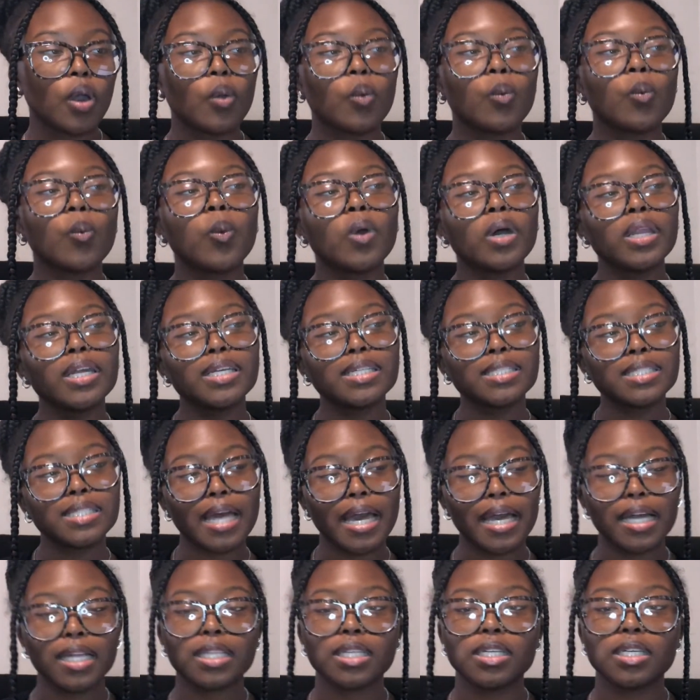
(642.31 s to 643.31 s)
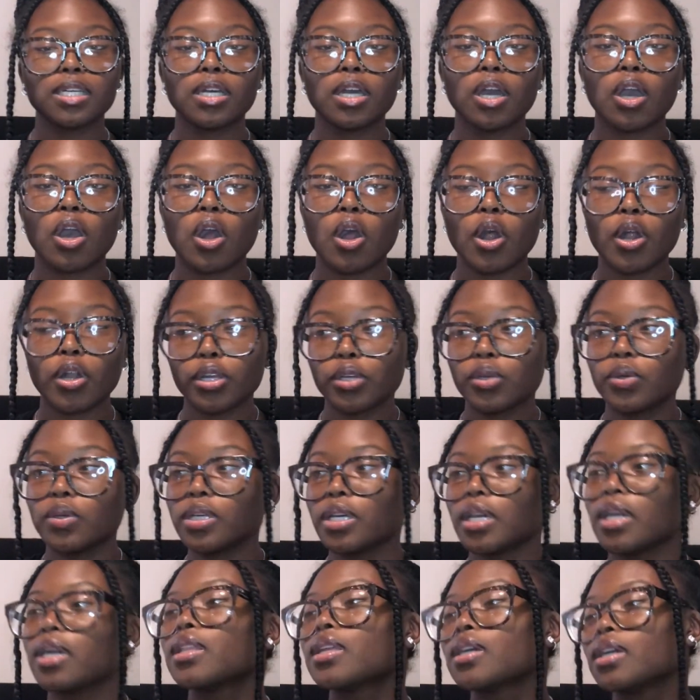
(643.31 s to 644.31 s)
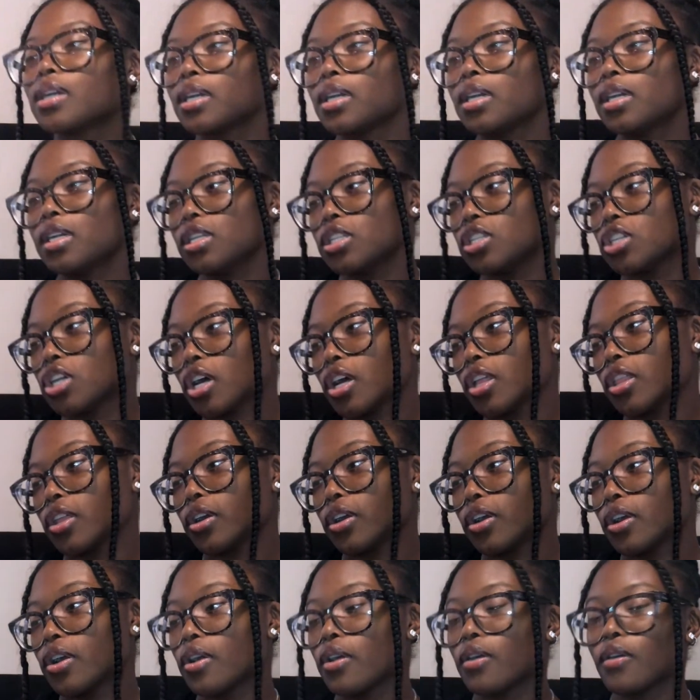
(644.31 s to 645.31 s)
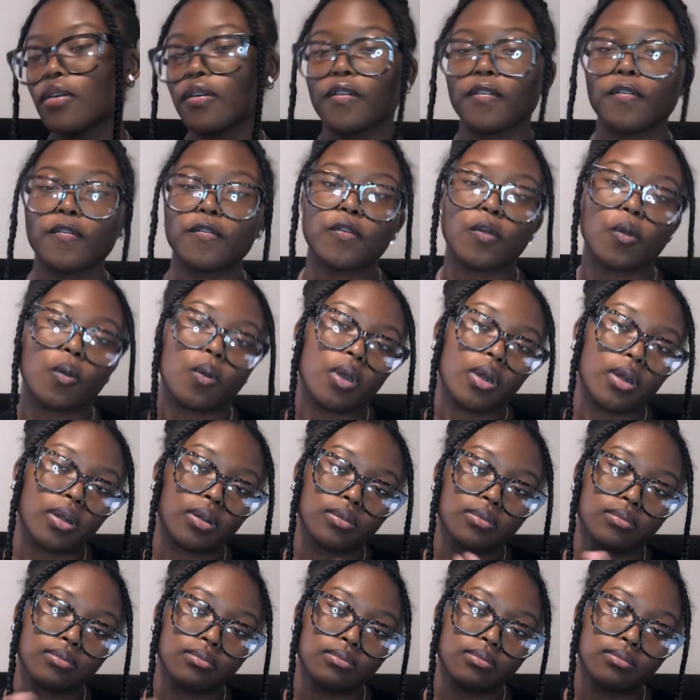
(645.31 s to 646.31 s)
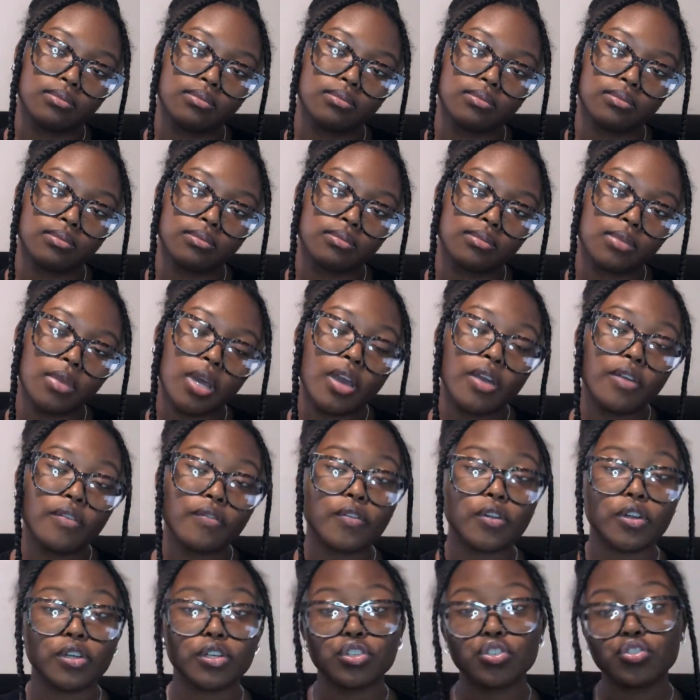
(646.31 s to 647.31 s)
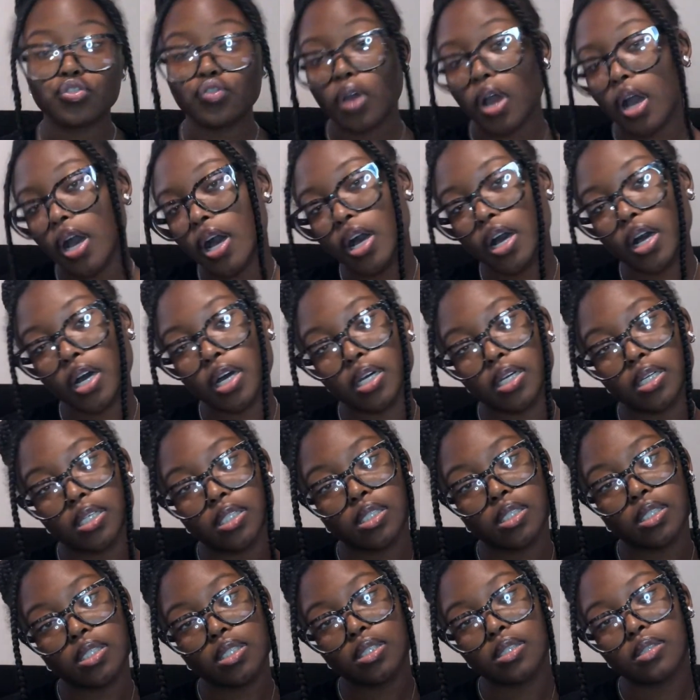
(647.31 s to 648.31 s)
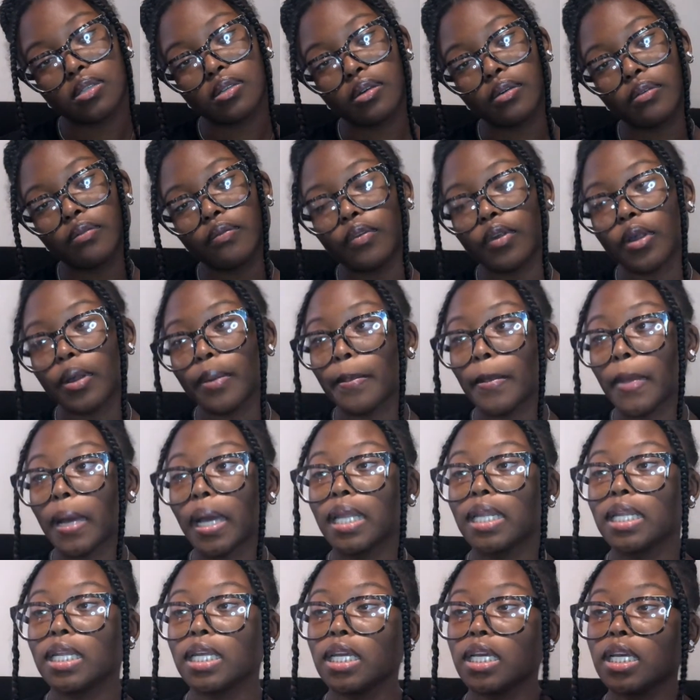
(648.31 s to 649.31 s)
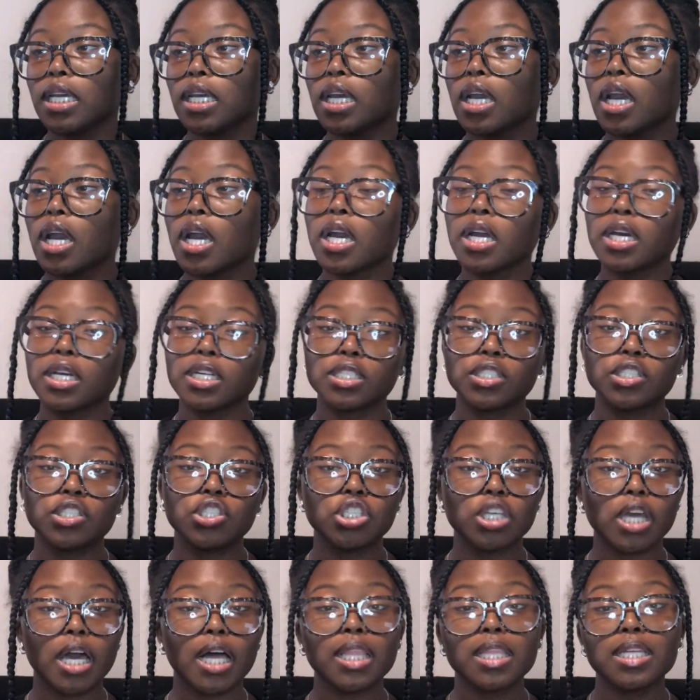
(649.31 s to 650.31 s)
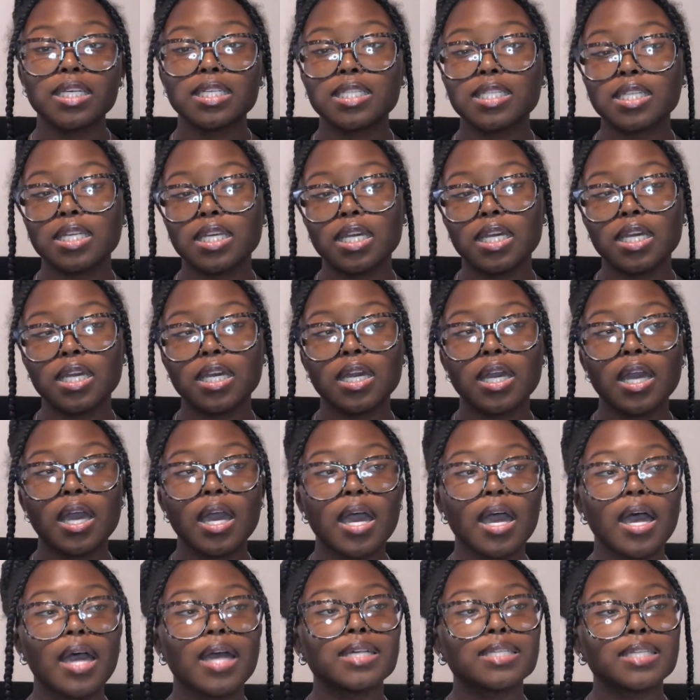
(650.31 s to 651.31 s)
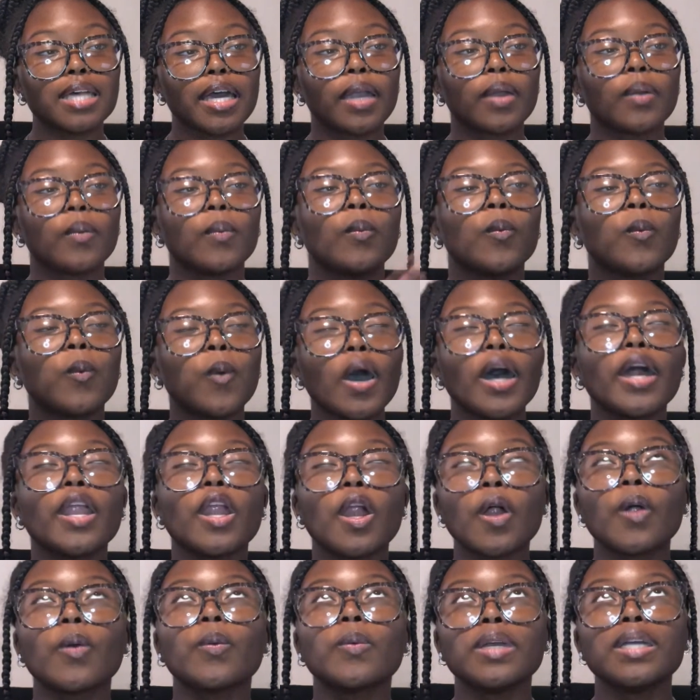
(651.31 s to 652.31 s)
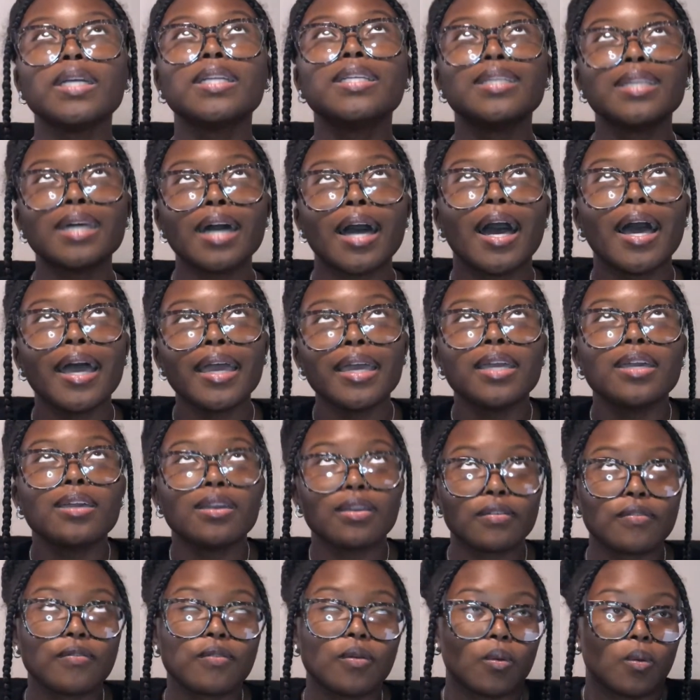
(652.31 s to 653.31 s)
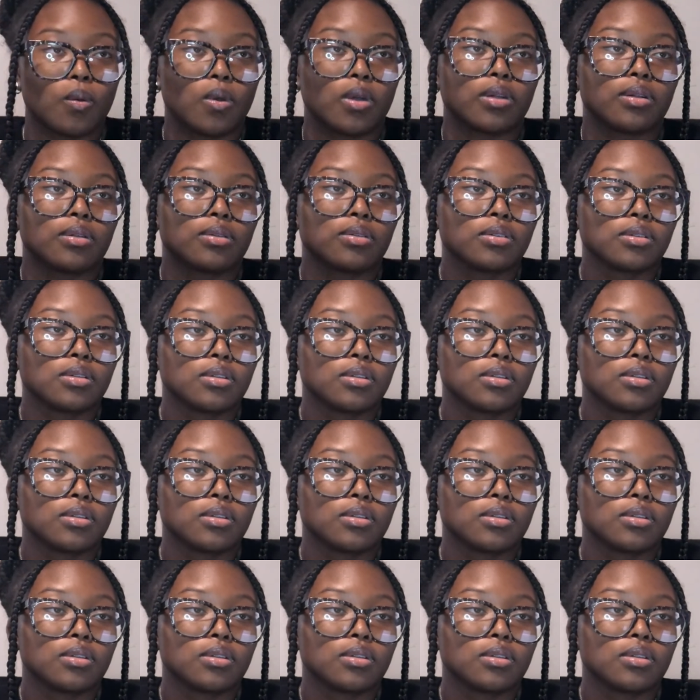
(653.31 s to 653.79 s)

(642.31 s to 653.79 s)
What exactly are you killing each other for? For drugs, for money, jealousy? It's like, what are we dying for?